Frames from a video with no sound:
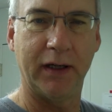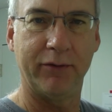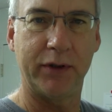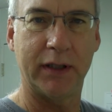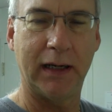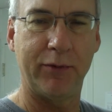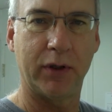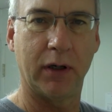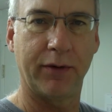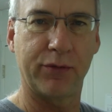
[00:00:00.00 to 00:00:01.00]
every time you
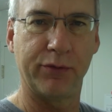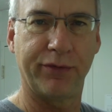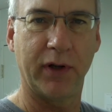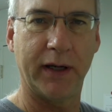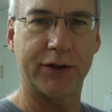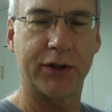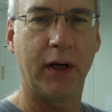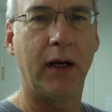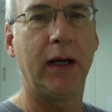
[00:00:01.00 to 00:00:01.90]
cut through flesh.